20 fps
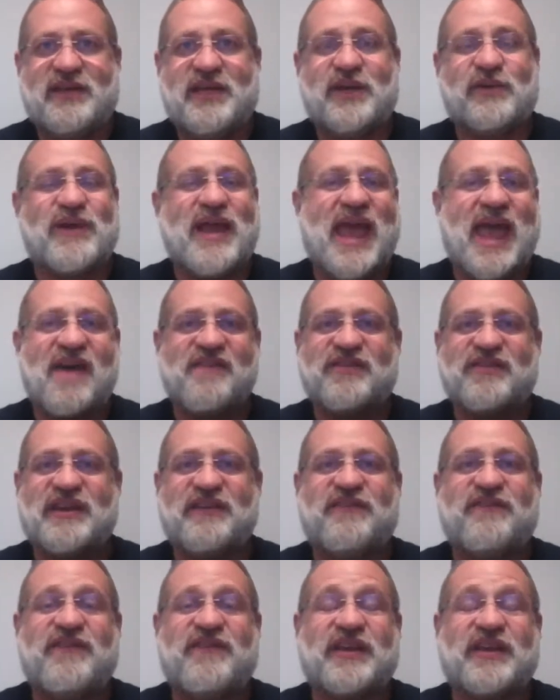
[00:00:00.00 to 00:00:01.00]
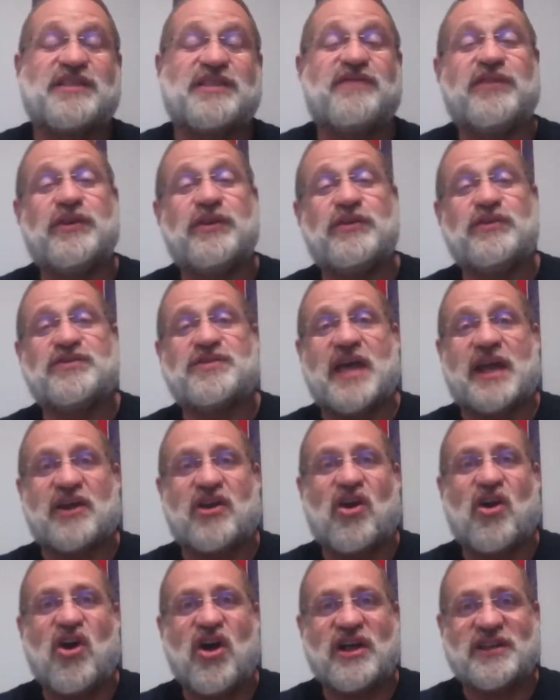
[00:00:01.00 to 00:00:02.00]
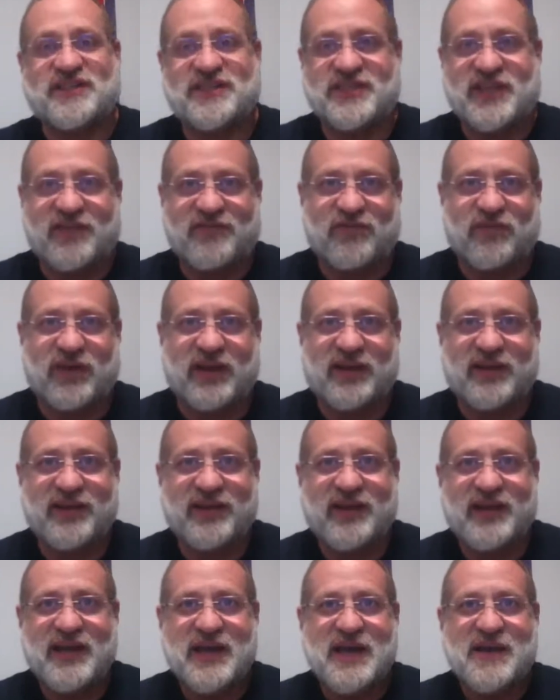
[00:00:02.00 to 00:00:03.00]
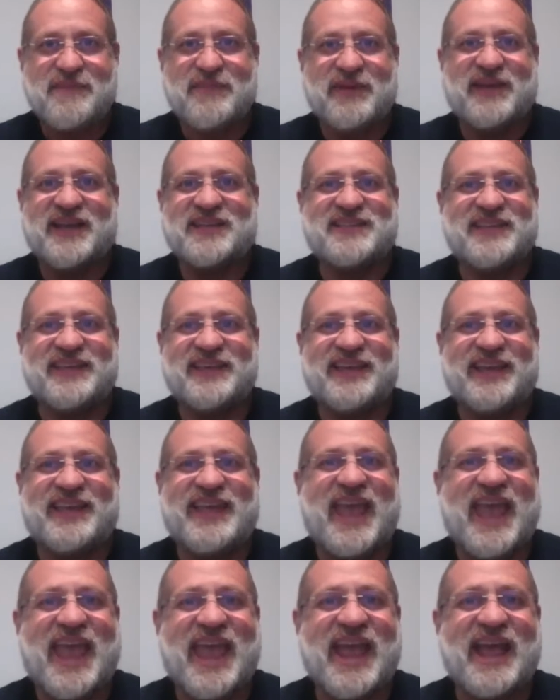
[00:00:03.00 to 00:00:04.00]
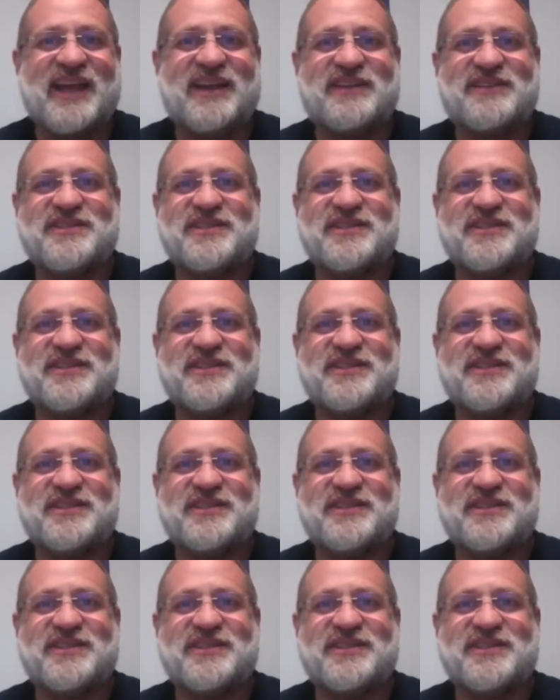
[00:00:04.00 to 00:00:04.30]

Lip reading: You don't have any fixed views that cause suffering, because it can't.